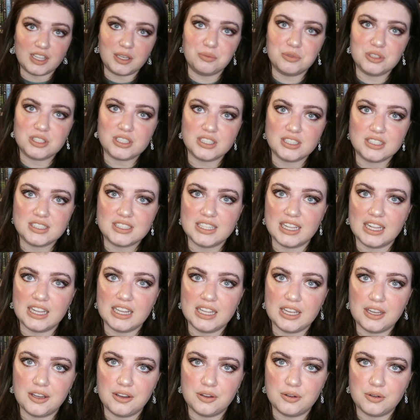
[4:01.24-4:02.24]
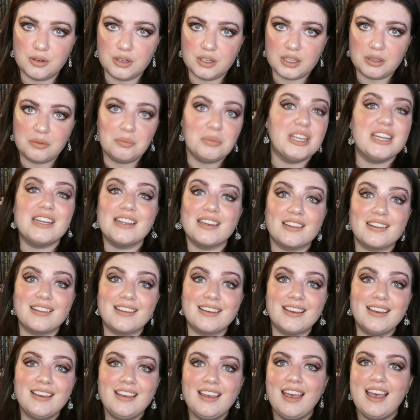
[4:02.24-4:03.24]
Flame was gonna sell out
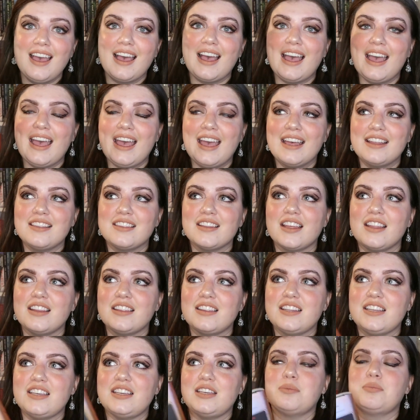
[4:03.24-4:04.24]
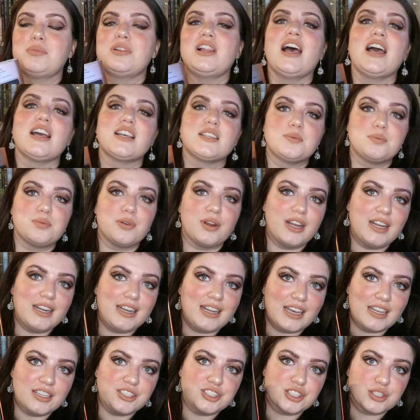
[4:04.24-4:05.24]
immediately and that the black
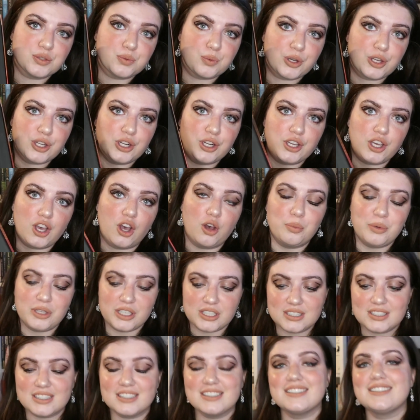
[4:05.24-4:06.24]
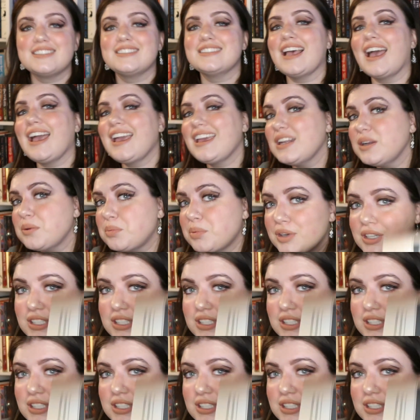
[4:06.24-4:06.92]
sprayed edges were gonna go because the second